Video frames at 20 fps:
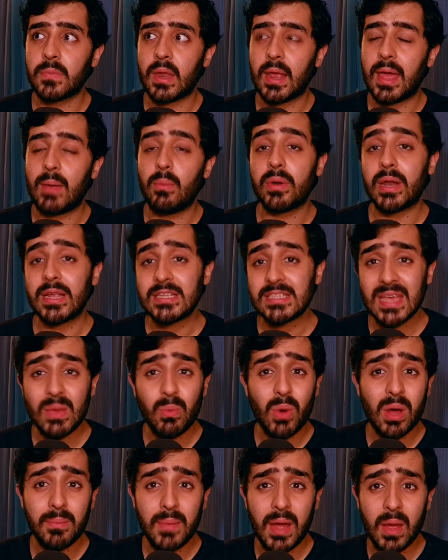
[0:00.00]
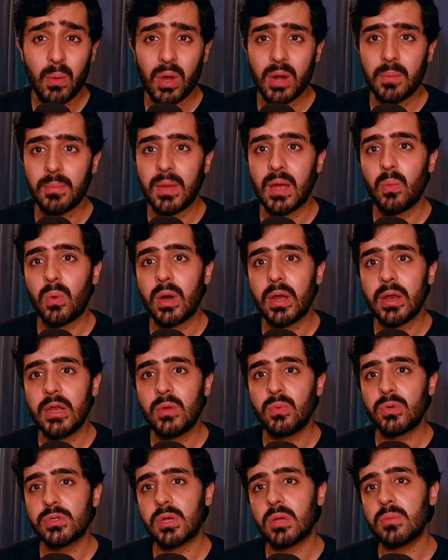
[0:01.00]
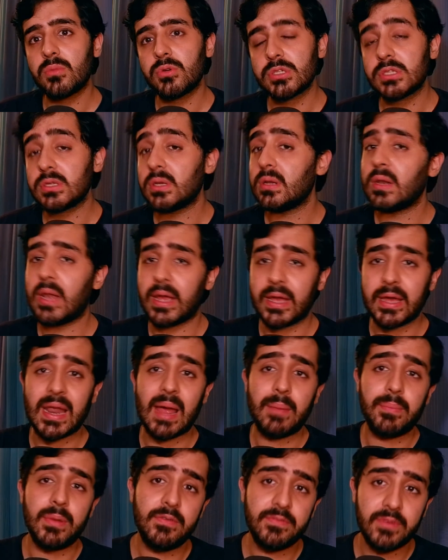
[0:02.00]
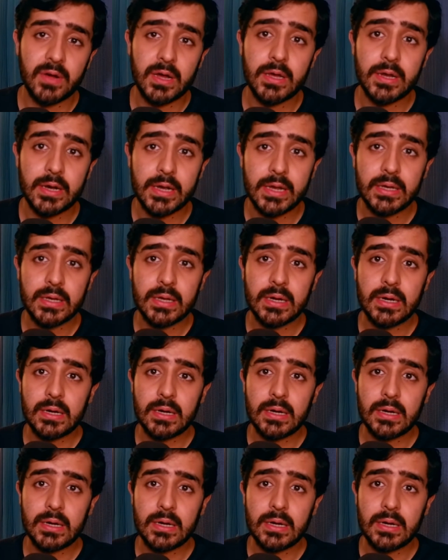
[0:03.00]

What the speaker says: And when I say one by one, it was almost like a rapid fire, right?